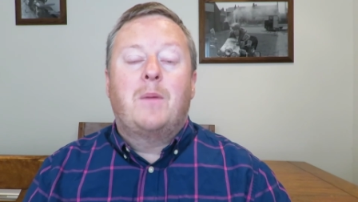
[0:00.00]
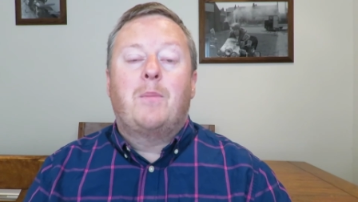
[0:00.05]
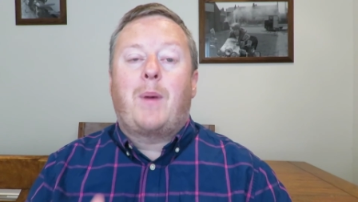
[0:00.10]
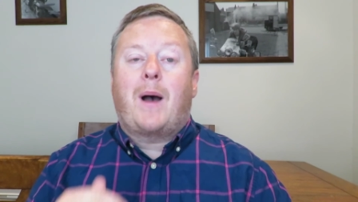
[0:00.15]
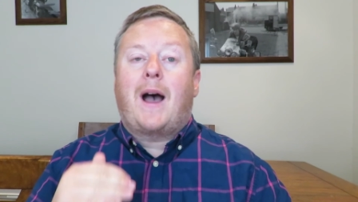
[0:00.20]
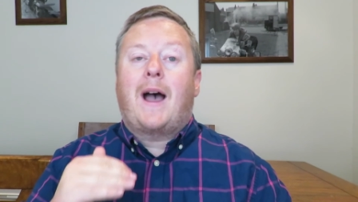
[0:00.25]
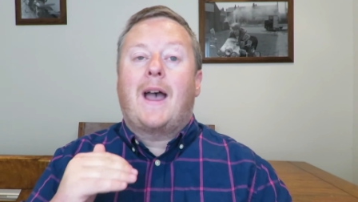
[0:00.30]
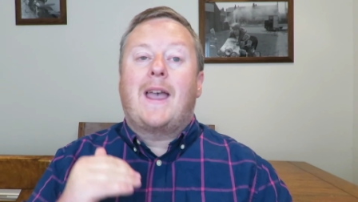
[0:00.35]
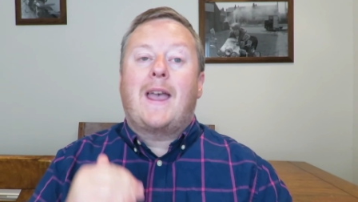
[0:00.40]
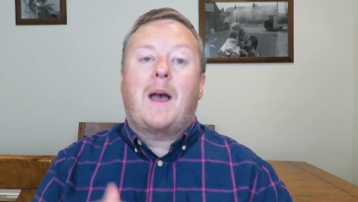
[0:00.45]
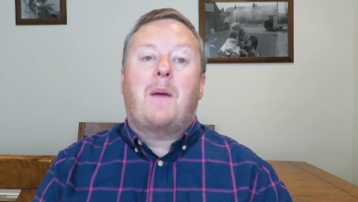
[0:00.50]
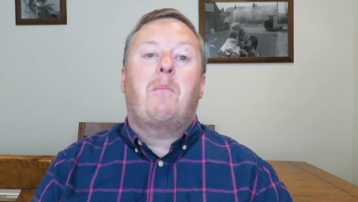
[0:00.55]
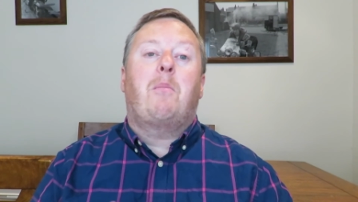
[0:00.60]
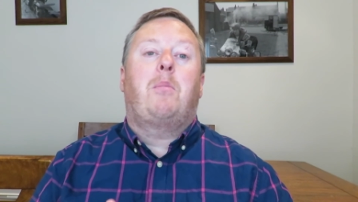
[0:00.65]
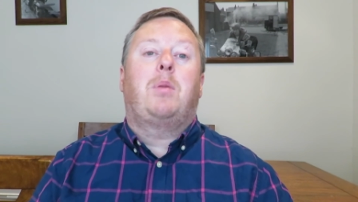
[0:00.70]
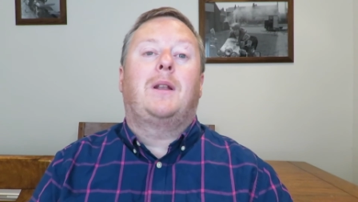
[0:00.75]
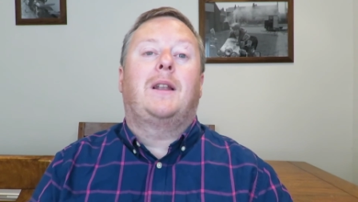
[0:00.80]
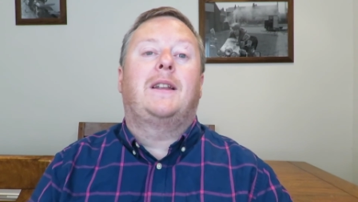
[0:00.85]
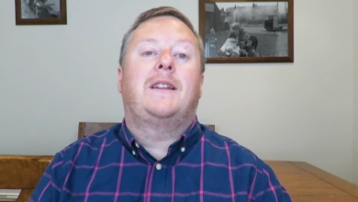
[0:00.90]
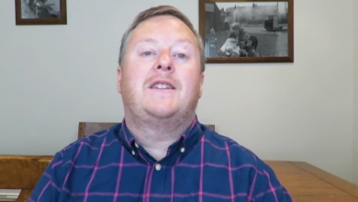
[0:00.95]
but I am
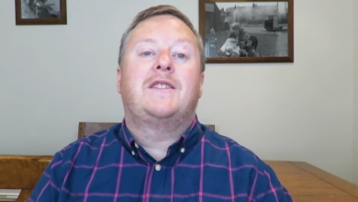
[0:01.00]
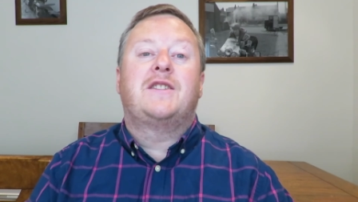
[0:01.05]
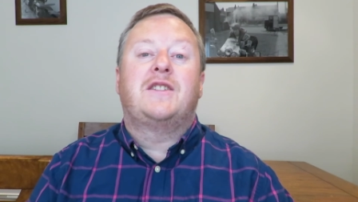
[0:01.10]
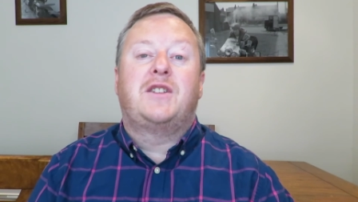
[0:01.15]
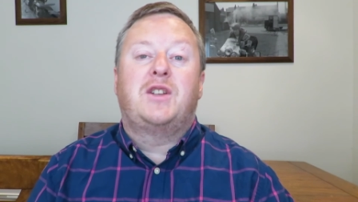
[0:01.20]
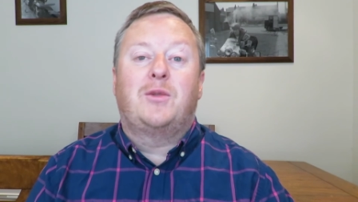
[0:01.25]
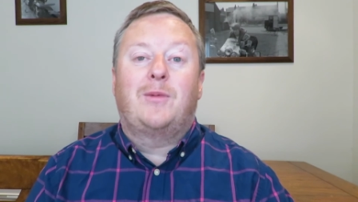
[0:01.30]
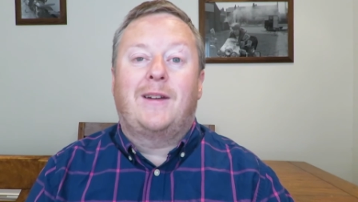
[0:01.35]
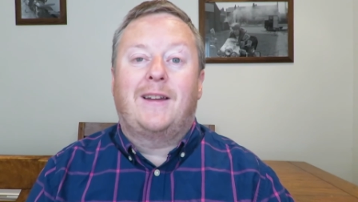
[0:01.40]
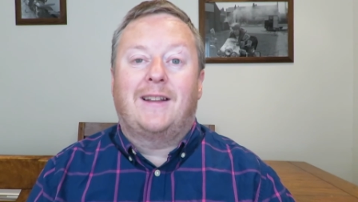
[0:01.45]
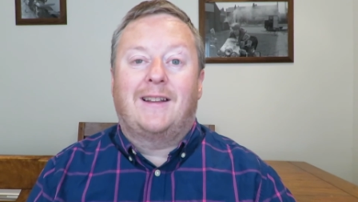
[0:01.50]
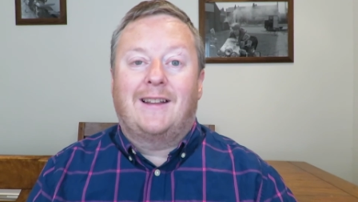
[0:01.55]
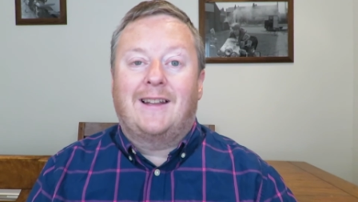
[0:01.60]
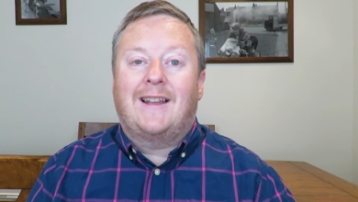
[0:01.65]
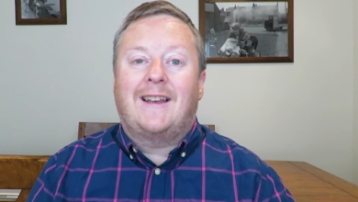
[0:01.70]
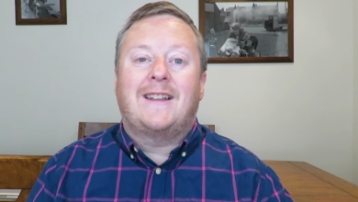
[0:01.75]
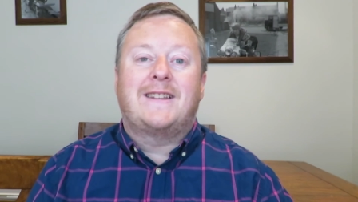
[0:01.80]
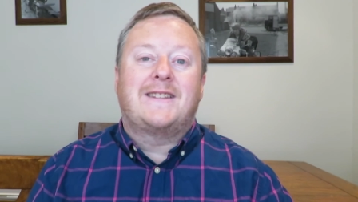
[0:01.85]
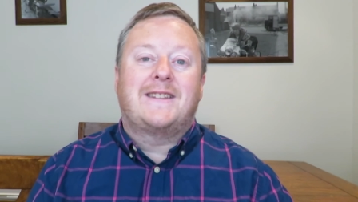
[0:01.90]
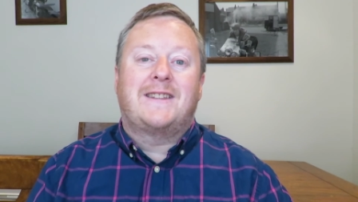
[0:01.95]
planning to do it
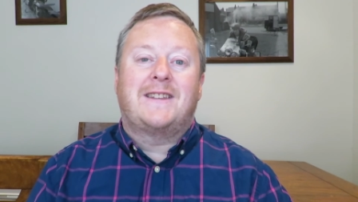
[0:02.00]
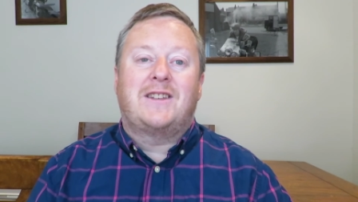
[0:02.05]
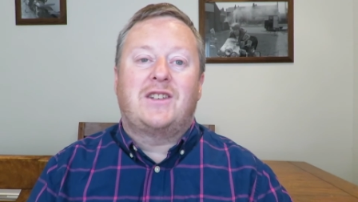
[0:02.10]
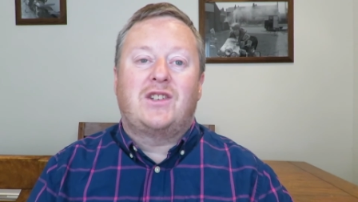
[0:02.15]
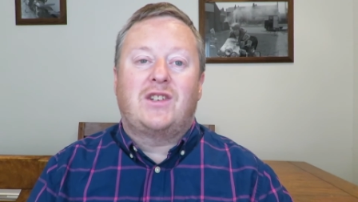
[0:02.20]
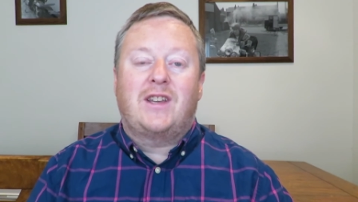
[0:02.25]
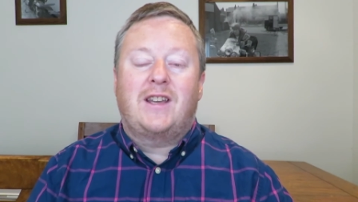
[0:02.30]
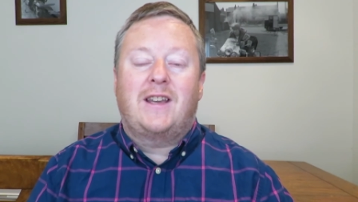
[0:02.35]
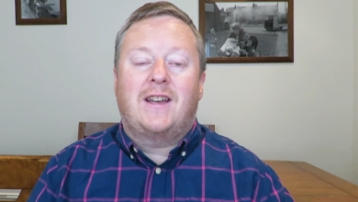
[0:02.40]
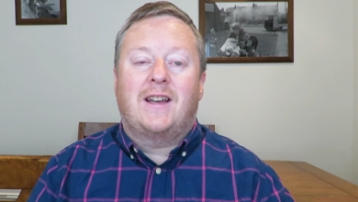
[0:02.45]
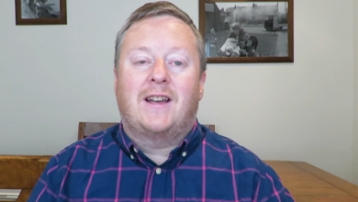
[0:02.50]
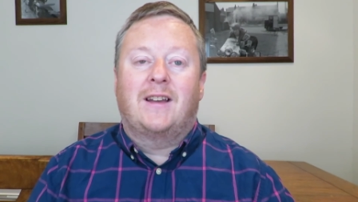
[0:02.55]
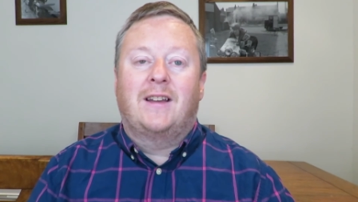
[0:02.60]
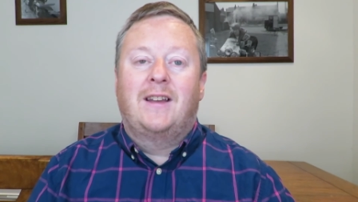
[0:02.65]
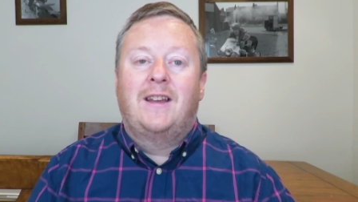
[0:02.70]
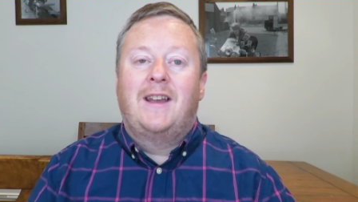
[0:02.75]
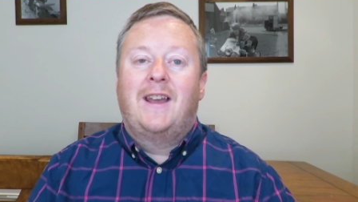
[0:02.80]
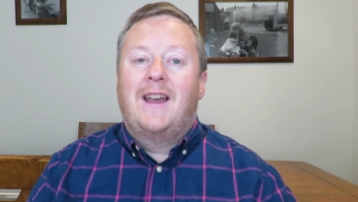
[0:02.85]
later this year.